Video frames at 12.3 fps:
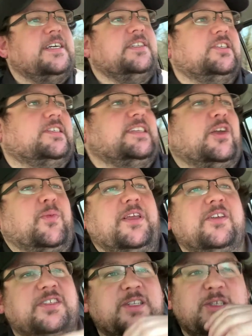just like we
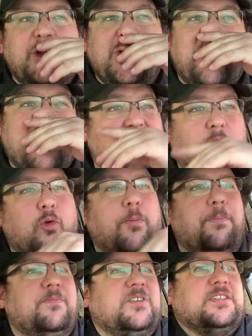used to do on our
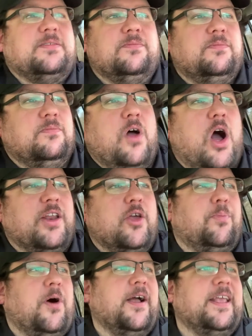old just
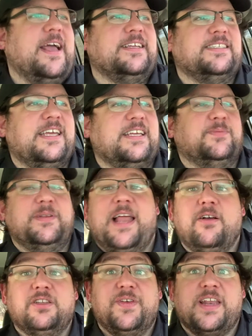audio podcast days. But
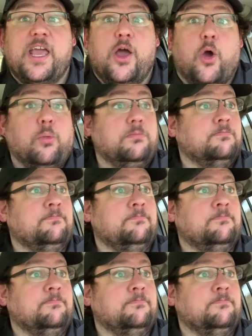now it's video.